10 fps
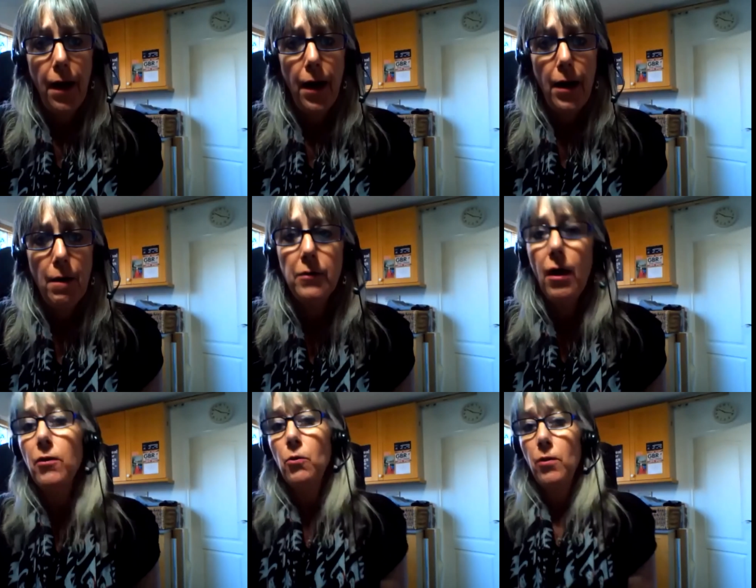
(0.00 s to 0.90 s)

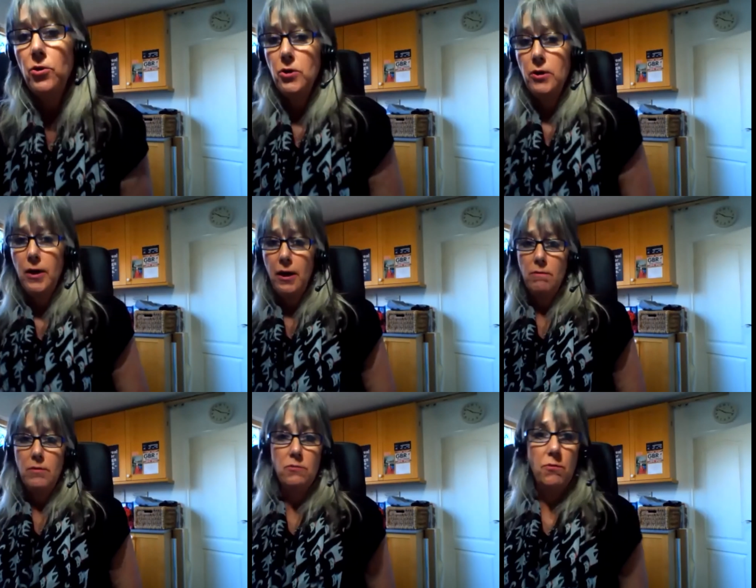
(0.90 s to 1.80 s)
Another question
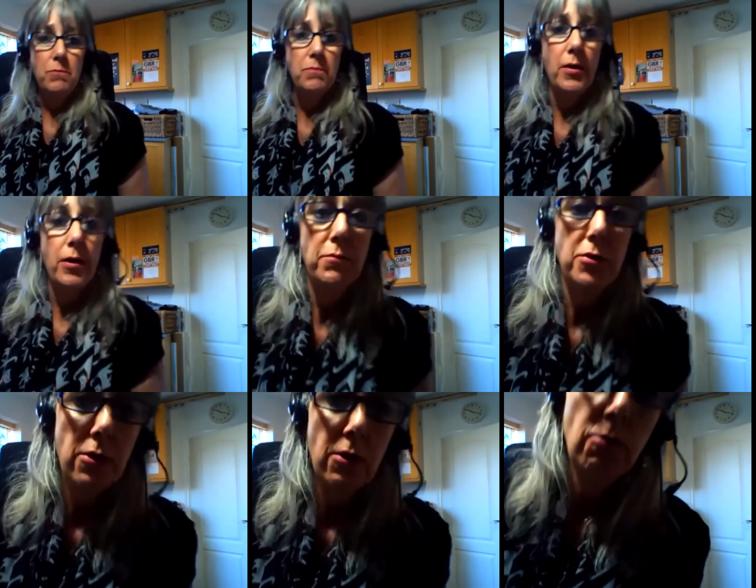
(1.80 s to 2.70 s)
here is from
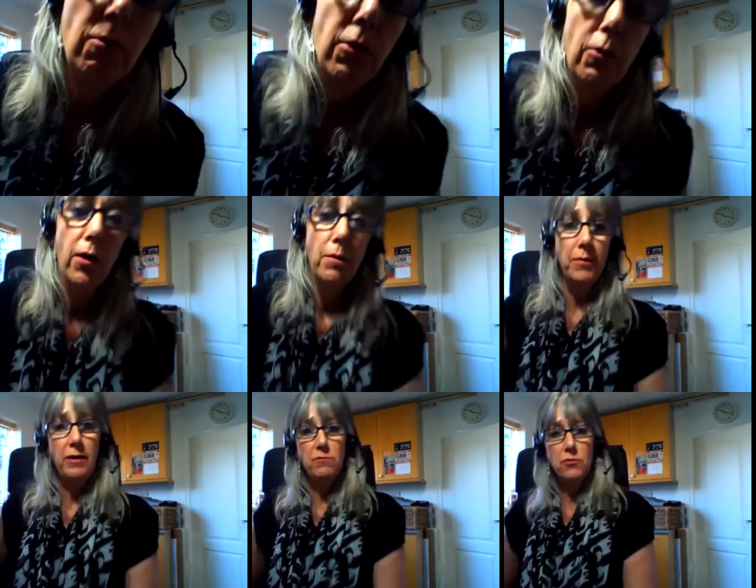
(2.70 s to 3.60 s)
Sue, who I
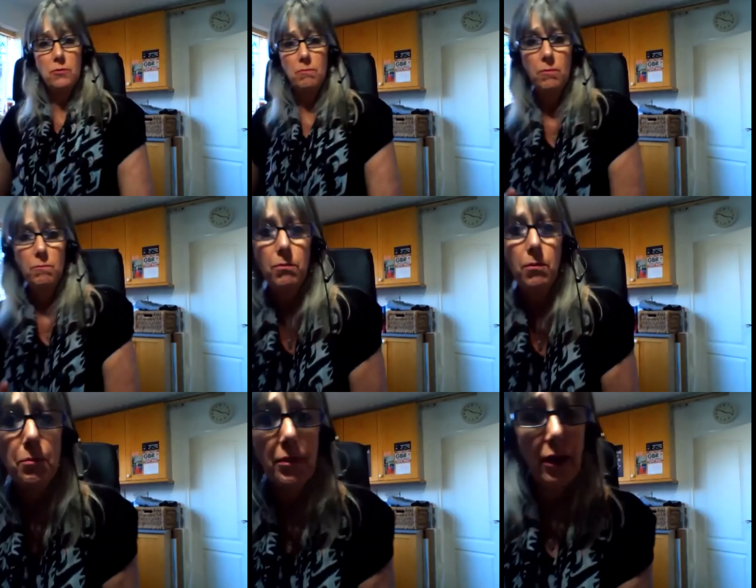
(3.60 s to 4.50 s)
believe should
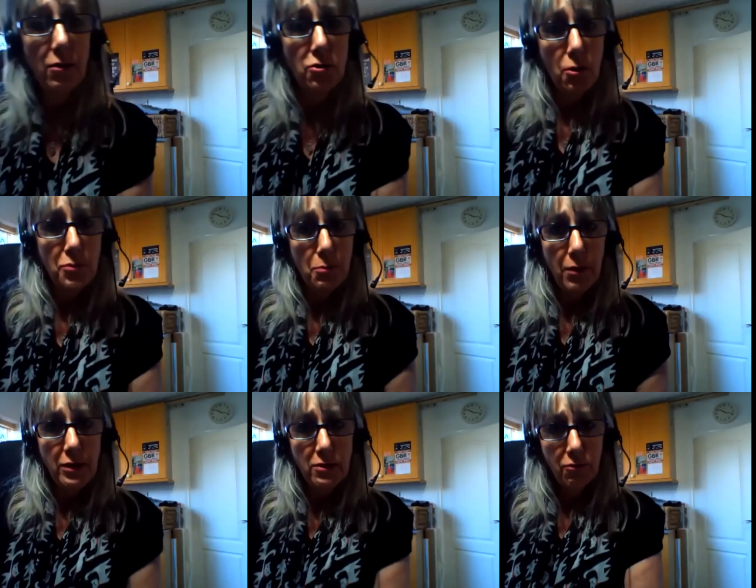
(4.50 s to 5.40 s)
probably had a job as a
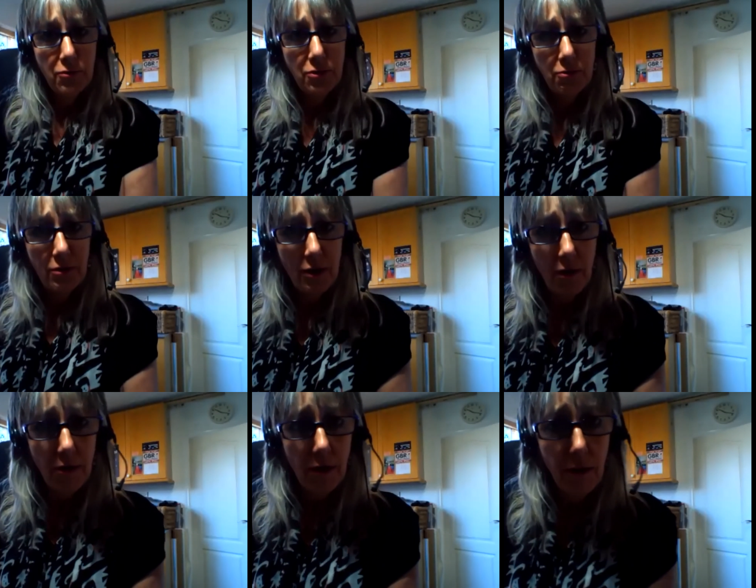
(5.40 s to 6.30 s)
police officer in
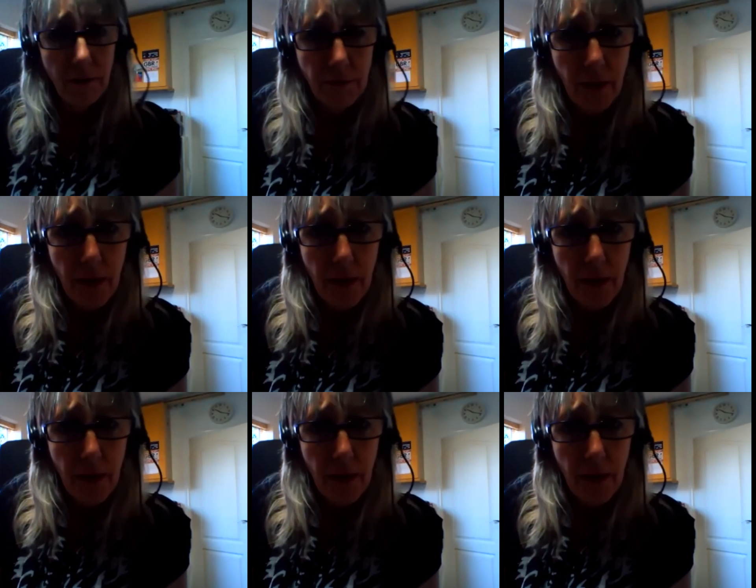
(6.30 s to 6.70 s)
another life.